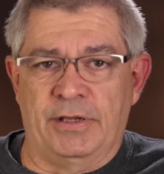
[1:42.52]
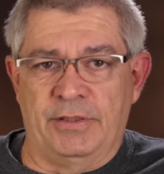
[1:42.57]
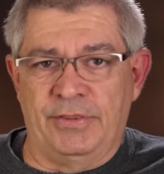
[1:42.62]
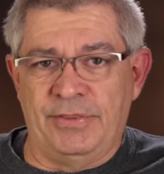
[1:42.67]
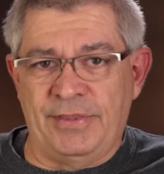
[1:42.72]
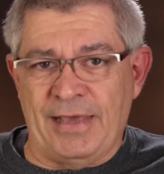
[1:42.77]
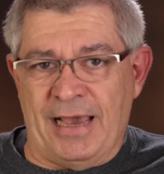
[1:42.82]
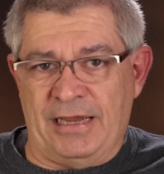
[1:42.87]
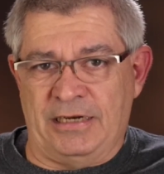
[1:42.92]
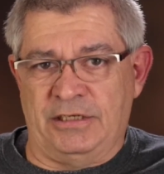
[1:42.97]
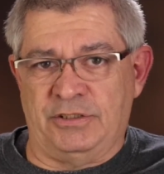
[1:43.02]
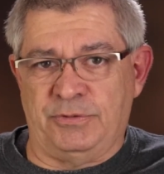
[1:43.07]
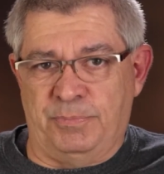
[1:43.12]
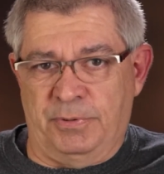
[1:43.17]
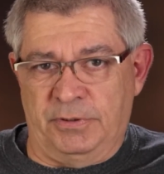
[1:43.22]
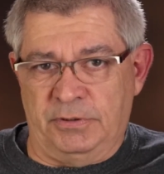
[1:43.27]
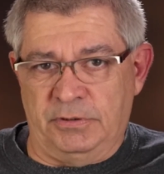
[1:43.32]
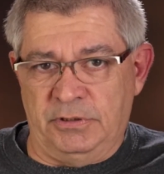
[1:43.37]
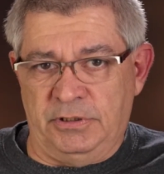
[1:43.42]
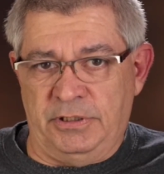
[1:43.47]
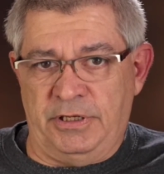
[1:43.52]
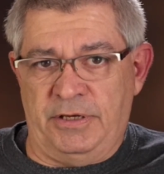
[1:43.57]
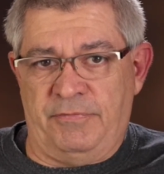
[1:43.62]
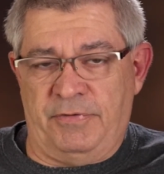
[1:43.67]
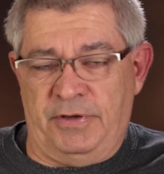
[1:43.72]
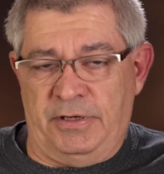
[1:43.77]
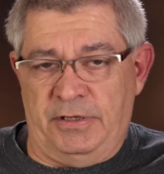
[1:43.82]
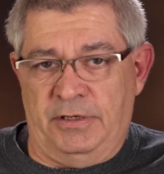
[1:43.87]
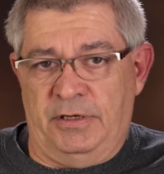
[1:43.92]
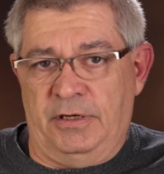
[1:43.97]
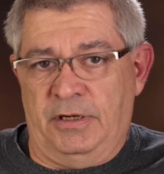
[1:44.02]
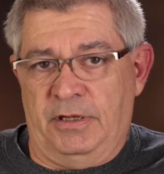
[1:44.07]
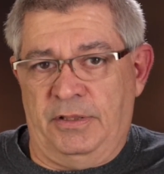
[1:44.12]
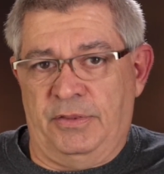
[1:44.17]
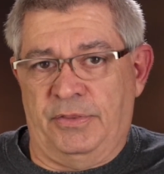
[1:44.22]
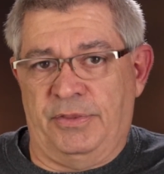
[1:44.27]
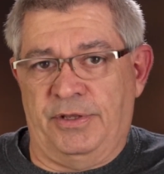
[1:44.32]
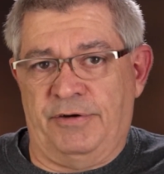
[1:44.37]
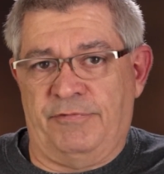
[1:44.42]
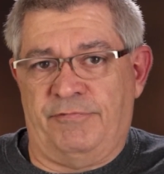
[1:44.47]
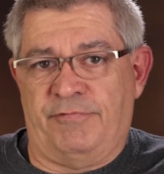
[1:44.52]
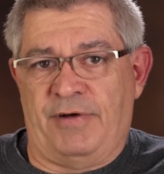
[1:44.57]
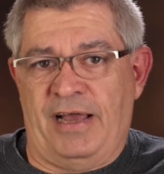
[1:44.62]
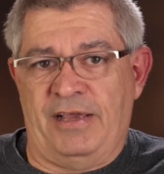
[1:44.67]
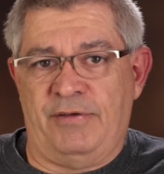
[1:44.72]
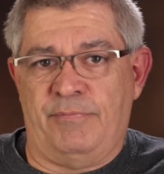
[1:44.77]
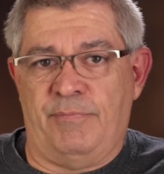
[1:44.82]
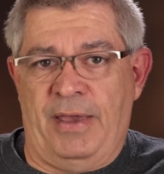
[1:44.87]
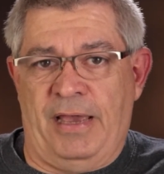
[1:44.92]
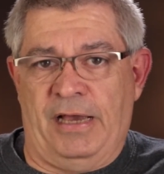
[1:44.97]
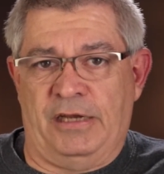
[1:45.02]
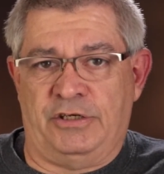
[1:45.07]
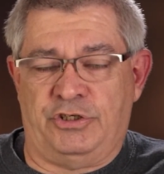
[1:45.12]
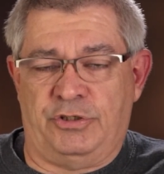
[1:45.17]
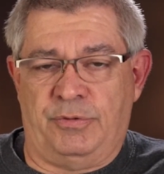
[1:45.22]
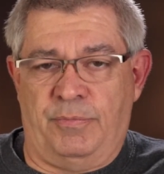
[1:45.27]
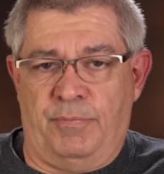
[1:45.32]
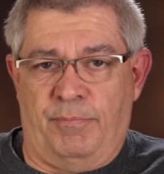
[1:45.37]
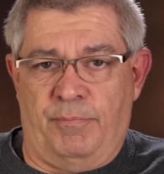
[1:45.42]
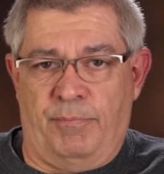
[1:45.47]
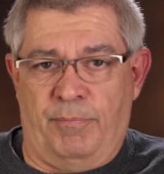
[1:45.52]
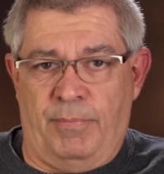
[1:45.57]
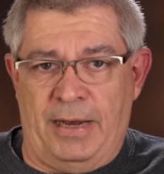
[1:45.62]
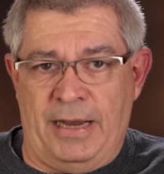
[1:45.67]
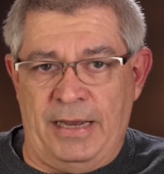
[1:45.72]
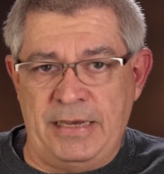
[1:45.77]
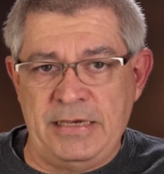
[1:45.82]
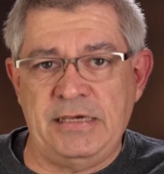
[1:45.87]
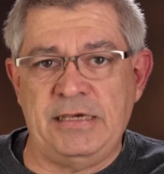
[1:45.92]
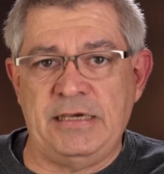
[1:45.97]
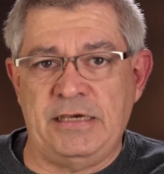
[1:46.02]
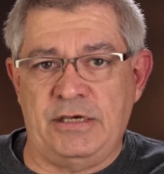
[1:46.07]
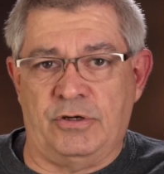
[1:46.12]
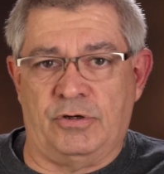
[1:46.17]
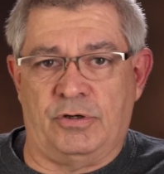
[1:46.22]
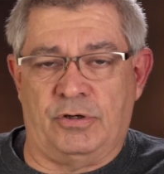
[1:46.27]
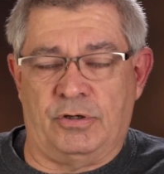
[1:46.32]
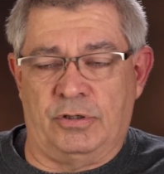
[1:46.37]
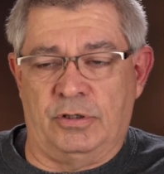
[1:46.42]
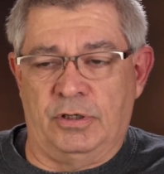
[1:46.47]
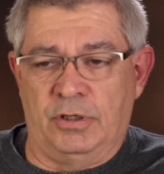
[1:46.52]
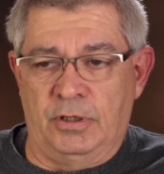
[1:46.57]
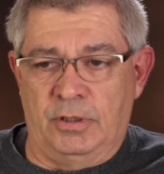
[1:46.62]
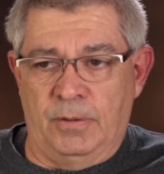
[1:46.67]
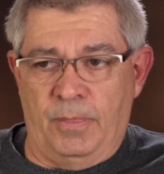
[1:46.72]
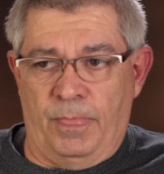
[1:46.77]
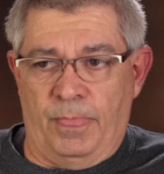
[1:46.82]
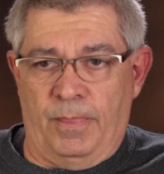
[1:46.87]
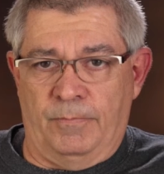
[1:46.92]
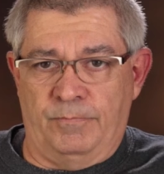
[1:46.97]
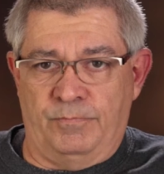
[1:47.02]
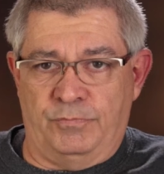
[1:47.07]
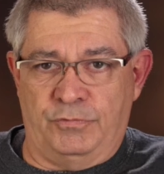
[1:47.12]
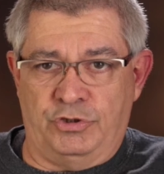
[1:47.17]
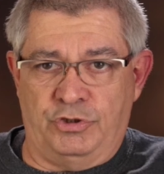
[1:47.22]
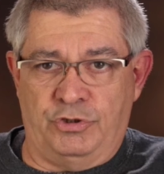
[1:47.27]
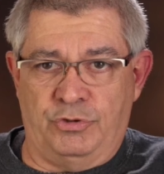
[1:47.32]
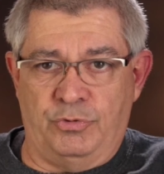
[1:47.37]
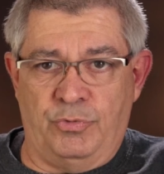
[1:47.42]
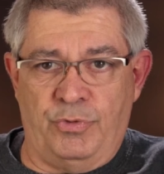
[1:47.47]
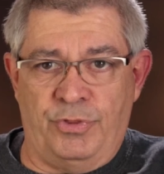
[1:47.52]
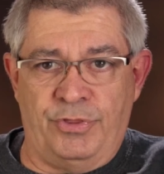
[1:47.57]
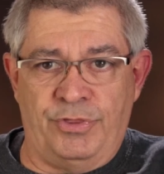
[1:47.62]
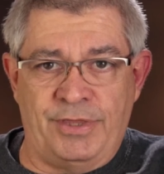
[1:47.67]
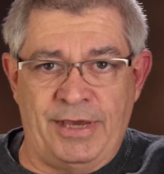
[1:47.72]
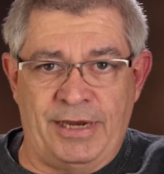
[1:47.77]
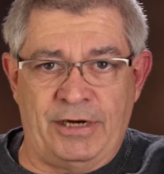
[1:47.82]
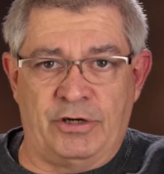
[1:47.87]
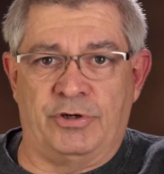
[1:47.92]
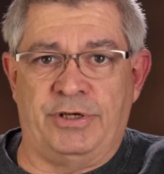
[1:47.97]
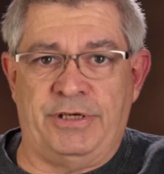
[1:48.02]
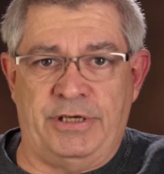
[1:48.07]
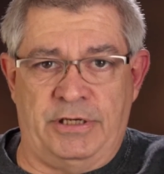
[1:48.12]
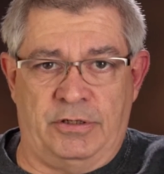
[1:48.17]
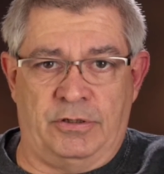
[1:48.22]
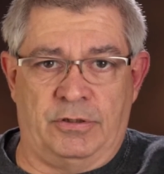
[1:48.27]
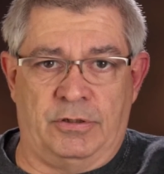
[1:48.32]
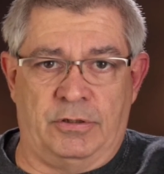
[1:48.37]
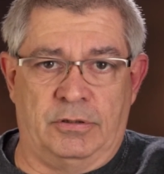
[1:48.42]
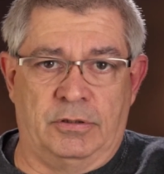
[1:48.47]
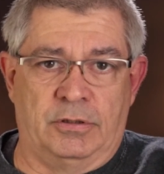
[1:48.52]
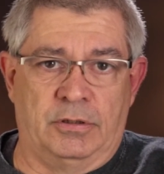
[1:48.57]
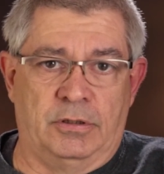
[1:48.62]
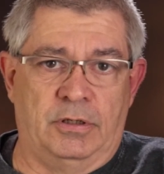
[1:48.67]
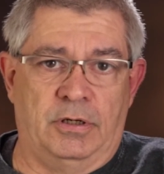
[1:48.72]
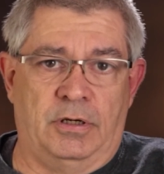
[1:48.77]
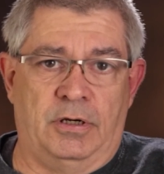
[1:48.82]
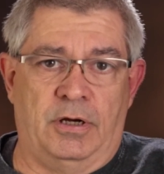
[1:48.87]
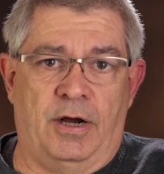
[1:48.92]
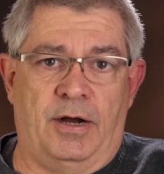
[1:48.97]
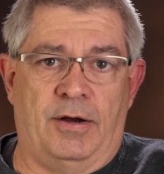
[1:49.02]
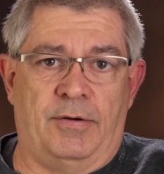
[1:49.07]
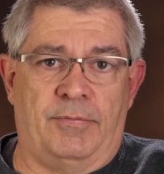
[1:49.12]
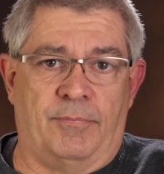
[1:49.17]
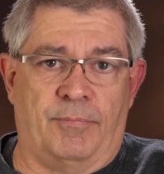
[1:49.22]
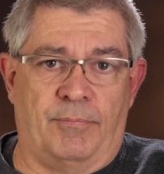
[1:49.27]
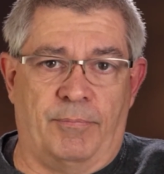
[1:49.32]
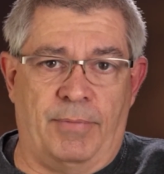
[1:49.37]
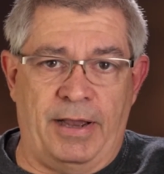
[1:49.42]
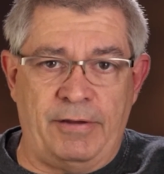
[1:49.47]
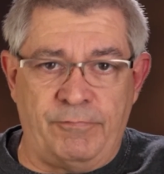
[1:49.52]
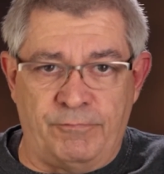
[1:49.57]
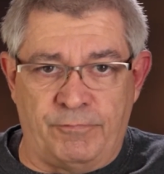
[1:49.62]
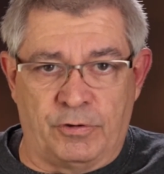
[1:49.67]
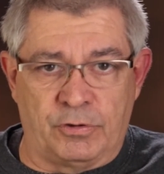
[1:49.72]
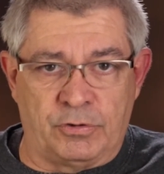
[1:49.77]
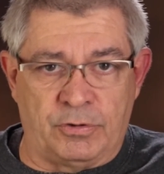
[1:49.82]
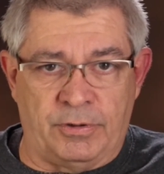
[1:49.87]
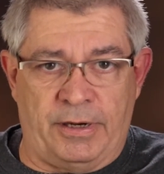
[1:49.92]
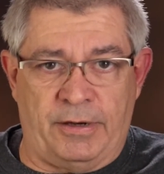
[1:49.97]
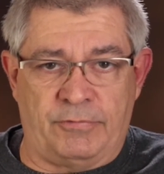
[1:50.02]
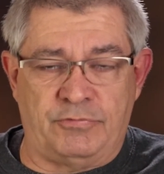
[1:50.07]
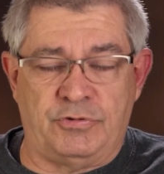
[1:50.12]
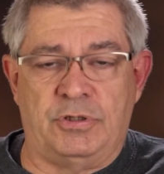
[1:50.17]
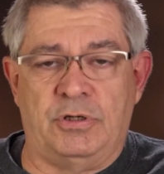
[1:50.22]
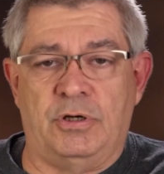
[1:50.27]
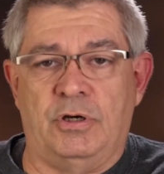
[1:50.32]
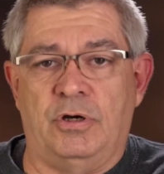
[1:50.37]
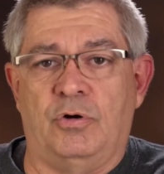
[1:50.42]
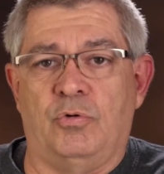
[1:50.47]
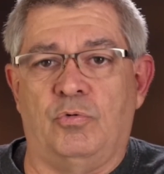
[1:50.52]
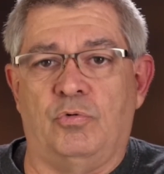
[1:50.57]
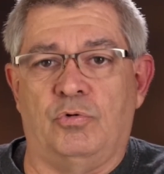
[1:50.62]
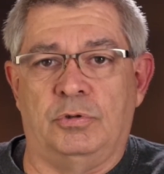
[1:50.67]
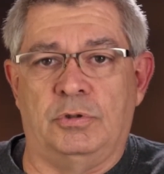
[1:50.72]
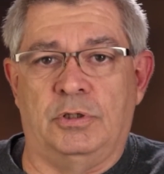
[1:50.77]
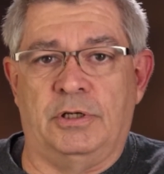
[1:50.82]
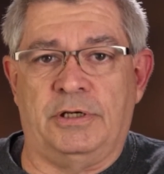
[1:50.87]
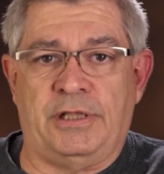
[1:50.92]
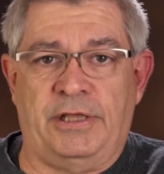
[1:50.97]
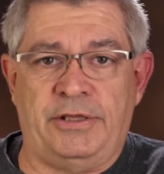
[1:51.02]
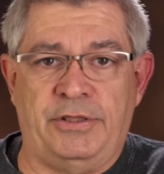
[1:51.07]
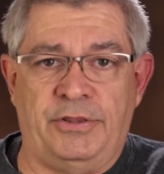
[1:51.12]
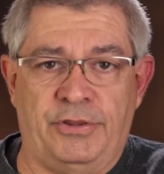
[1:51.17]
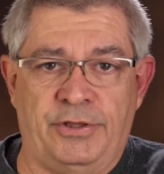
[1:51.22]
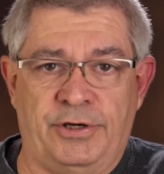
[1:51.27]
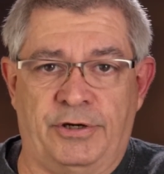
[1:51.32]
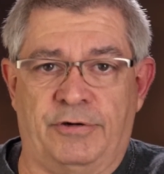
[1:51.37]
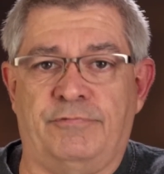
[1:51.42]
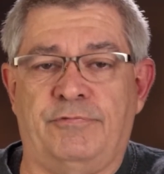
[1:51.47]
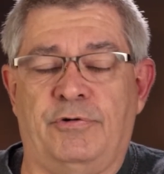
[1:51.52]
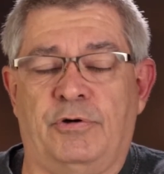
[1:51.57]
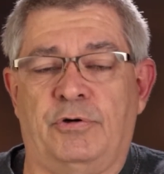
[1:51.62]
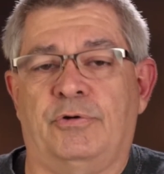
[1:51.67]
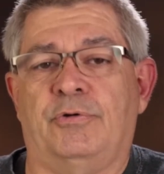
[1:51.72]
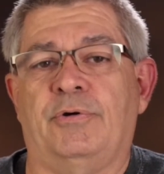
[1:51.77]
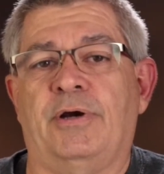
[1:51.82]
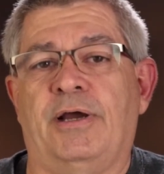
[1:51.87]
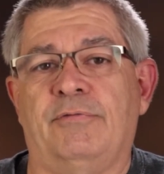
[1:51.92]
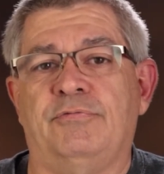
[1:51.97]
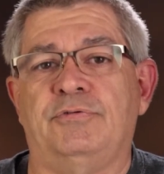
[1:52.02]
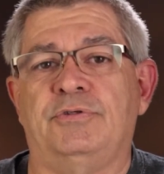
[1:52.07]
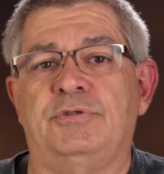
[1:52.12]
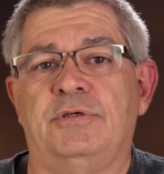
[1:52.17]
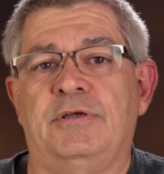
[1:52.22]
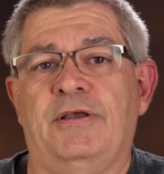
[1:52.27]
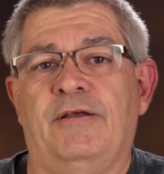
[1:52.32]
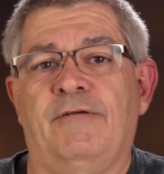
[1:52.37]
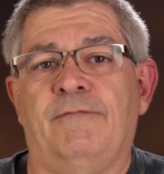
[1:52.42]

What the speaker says: That is believing that if I match my gear to their gear, my photographs will look like their photographs.